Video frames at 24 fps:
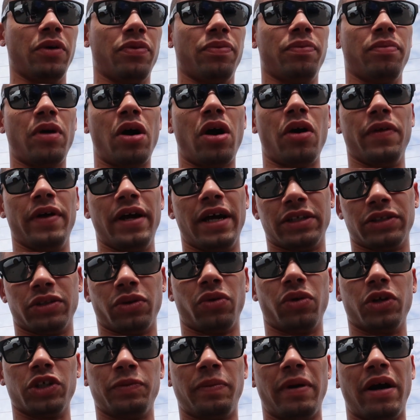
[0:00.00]
with all the
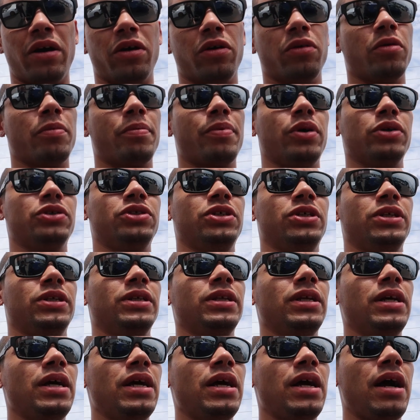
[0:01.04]
extra horsepower we're pushing.
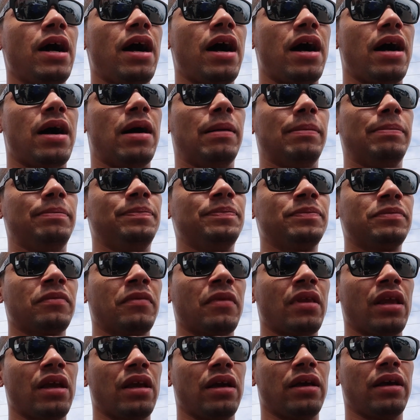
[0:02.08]

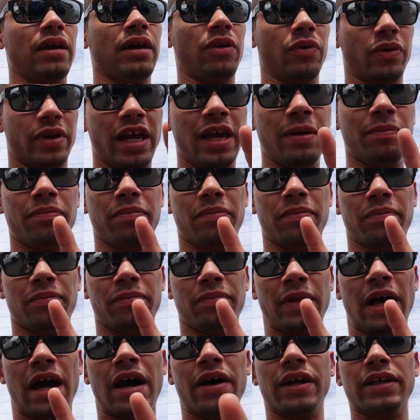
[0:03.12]
It'll keep
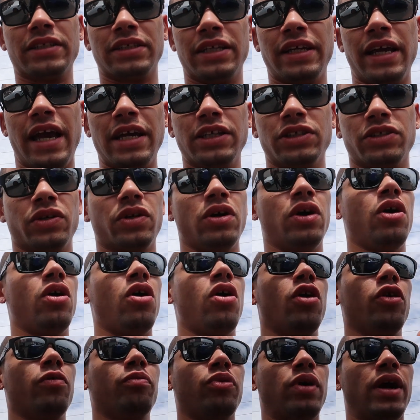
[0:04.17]
the Haldex engaged on
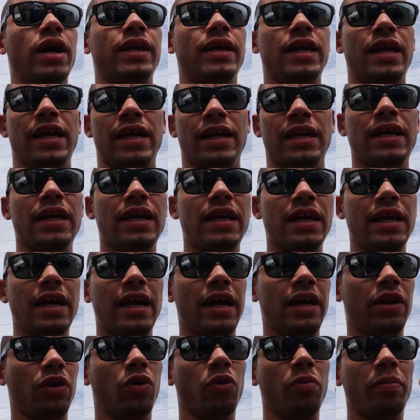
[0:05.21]
hard braking.
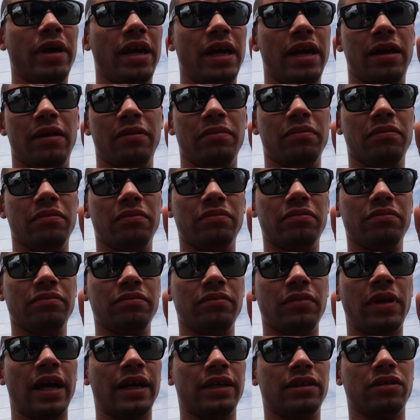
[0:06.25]
It'll be
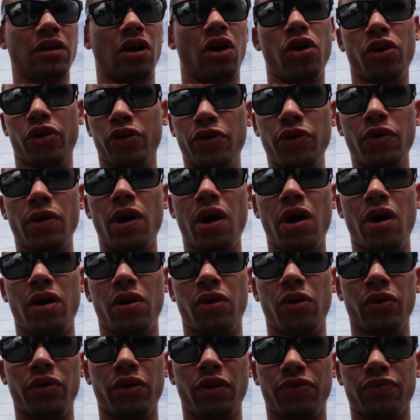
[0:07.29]
like the harder you
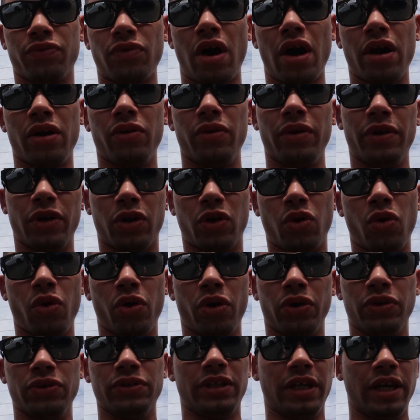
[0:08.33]
are on the throttle in the
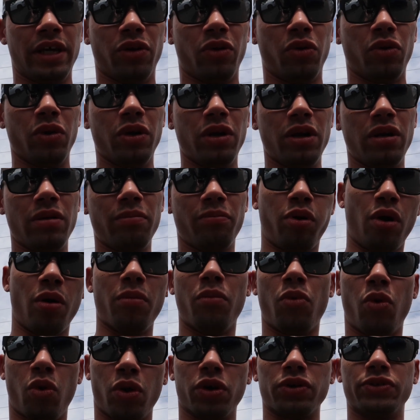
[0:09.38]
corners, it'll
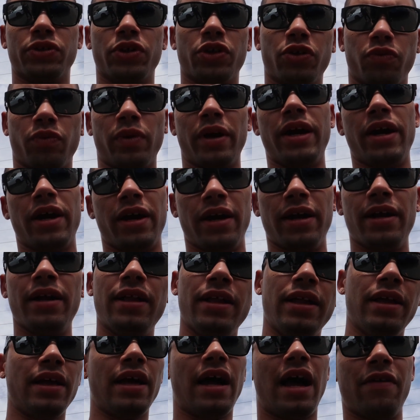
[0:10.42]
put more to the rear.
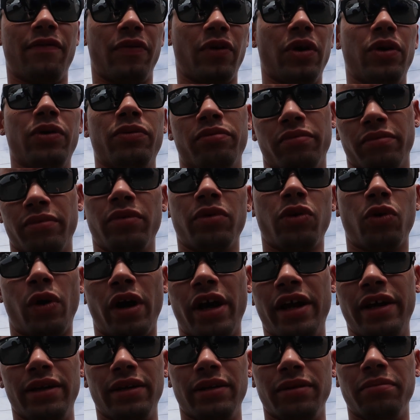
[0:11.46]
I've heard
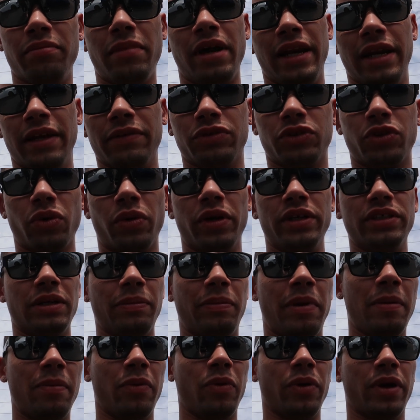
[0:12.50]
quite many of stories
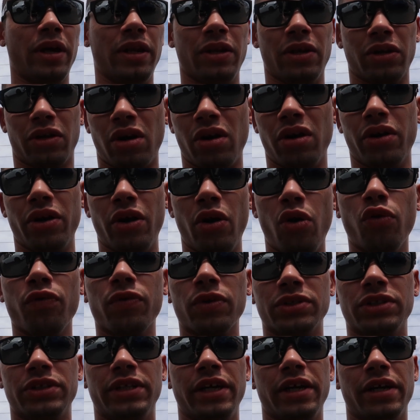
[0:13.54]
of people getting the car to
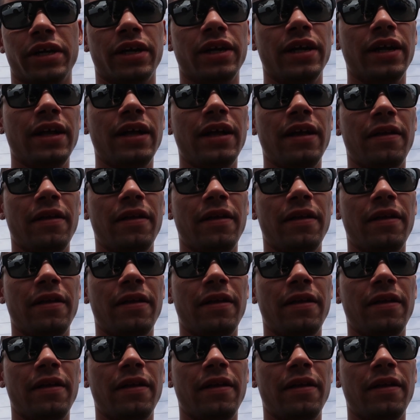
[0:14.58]
oversteer